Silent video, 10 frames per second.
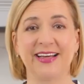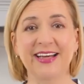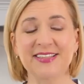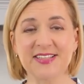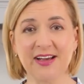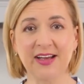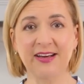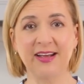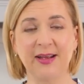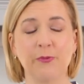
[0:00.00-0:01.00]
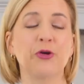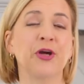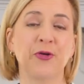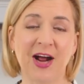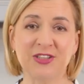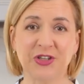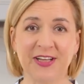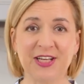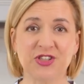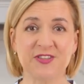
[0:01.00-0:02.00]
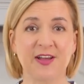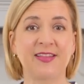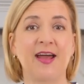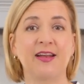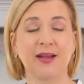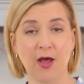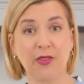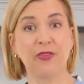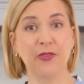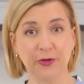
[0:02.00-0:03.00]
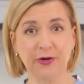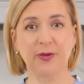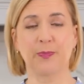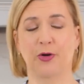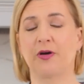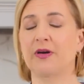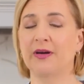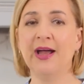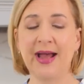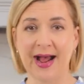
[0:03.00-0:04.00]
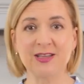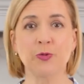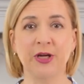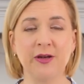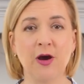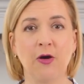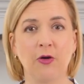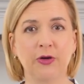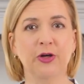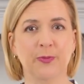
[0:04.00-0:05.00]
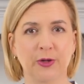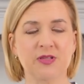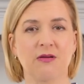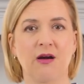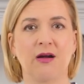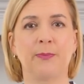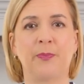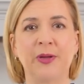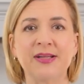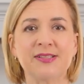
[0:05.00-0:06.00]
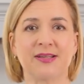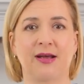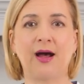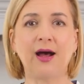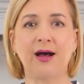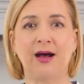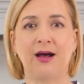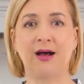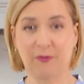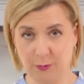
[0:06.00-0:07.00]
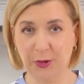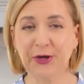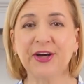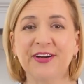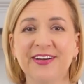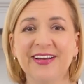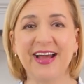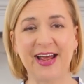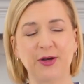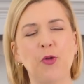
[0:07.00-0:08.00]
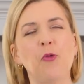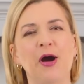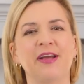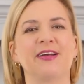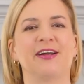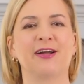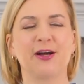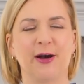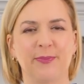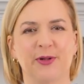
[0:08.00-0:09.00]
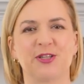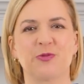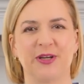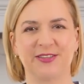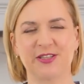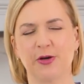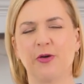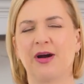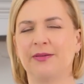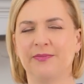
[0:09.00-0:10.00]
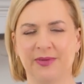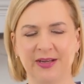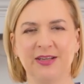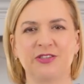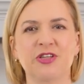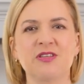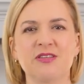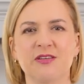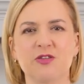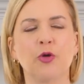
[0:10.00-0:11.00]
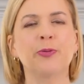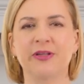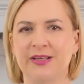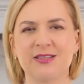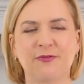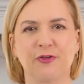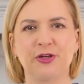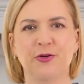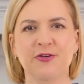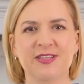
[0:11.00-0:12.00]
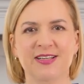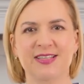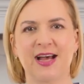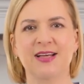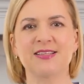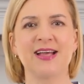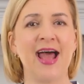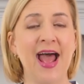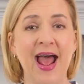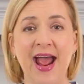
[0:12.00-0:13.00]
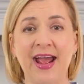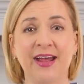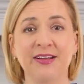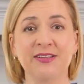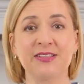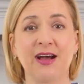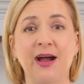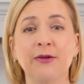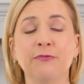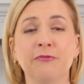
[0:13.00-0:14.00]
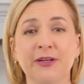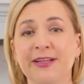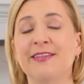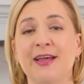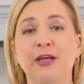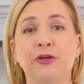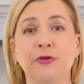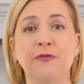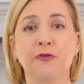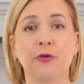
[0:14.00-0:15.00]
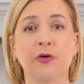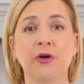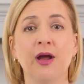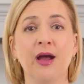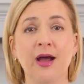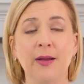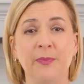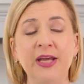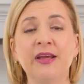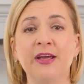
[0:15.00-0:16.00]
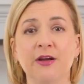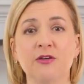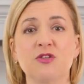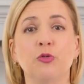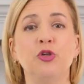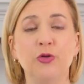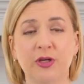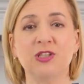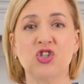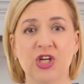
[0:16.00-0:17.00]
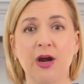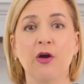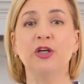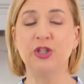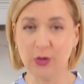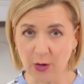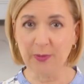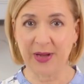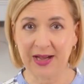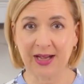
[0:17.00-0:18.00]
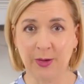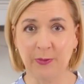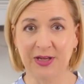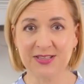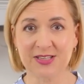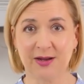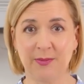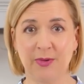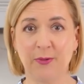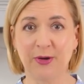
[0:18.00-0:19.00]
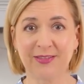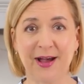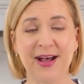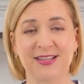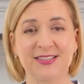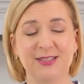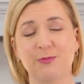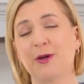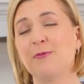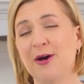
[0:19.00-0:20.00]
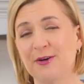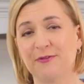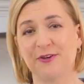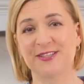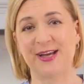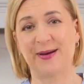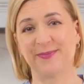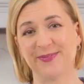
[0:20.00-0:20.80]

Exciting. Well, congratulations on that third book. As we know, cookbooks are a bit of work and quite an accomplishment. So I'm just so pleased for your success. And I really thank you for being here so you could share your baking wisdom with us. It's been wonderful, Sam.